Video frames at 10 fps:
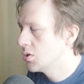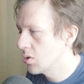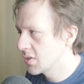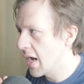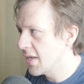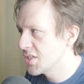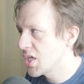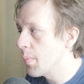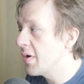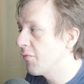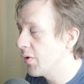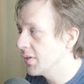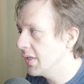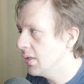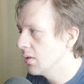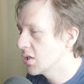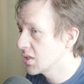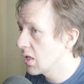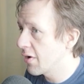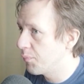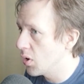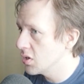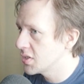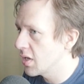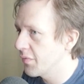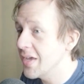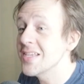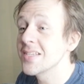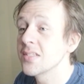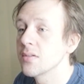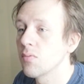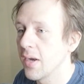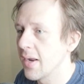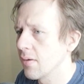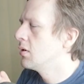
So it's kind of summon friendly because a lot of bird stuff isn't right now.